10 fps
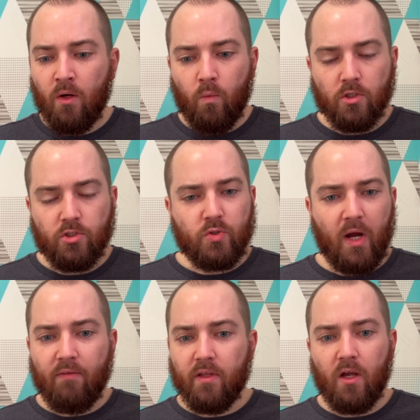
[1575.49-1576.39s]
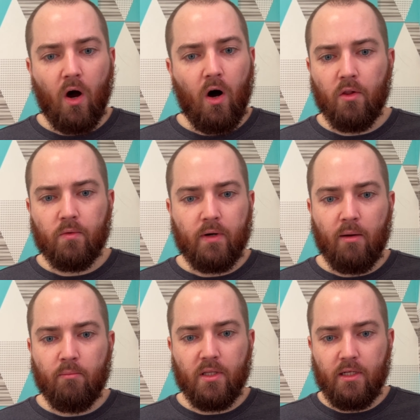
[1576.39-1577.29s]
We're traveling all
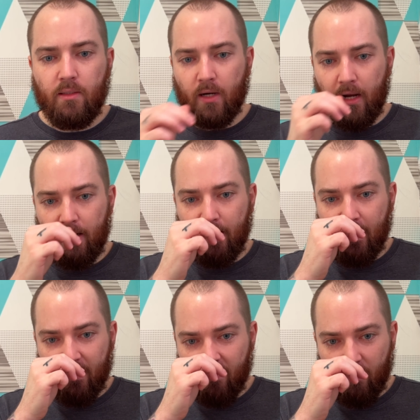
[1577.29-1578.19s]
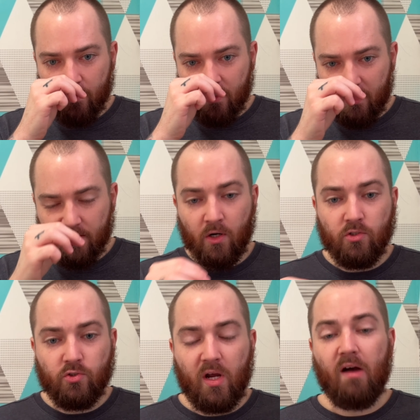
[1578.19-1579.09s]
around Belém right now, and we're going to
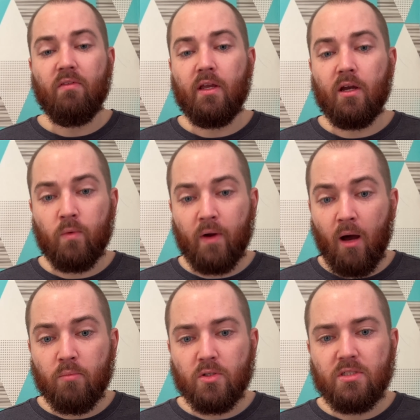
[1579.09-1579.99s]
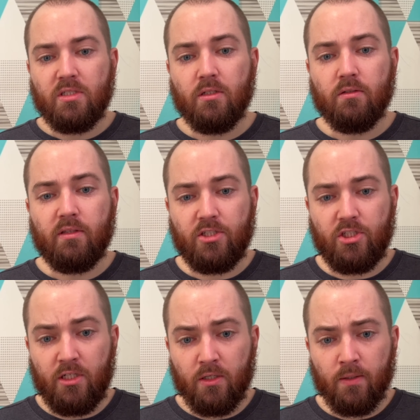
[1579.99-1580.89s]
start traveling around Brazil this
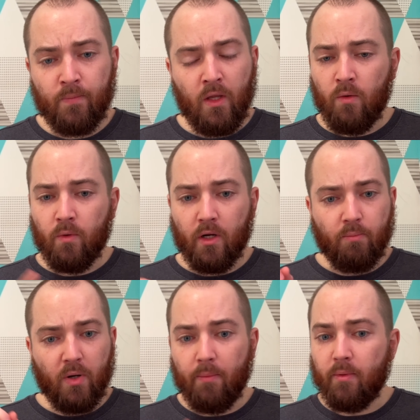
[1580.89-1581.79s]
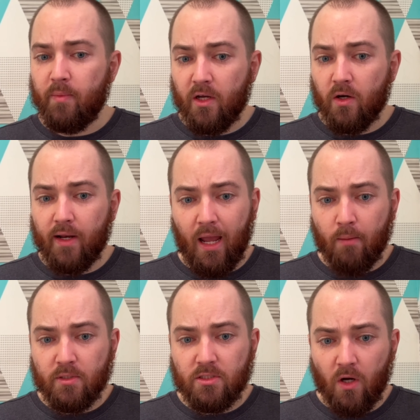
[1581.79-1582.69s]
year. We're going to probably go to
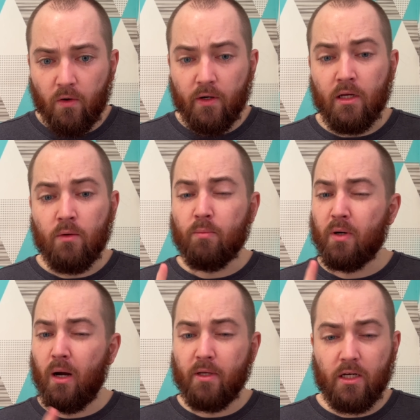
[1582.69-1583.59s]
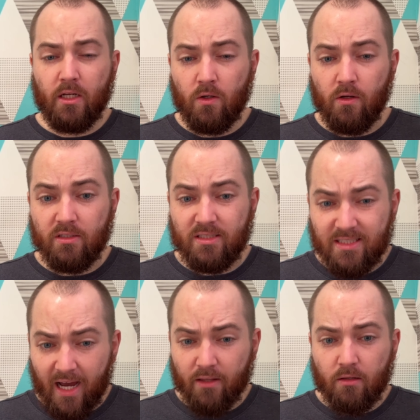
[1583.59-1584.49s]
Amazonia. We're probably going to go to the
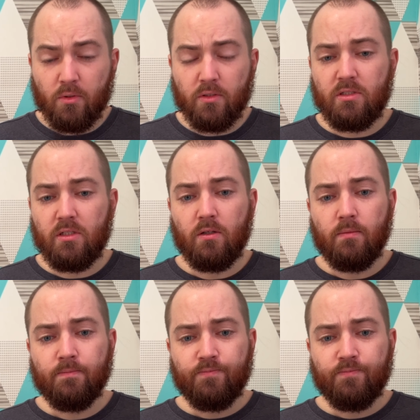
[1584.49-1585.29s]
south of Brazil.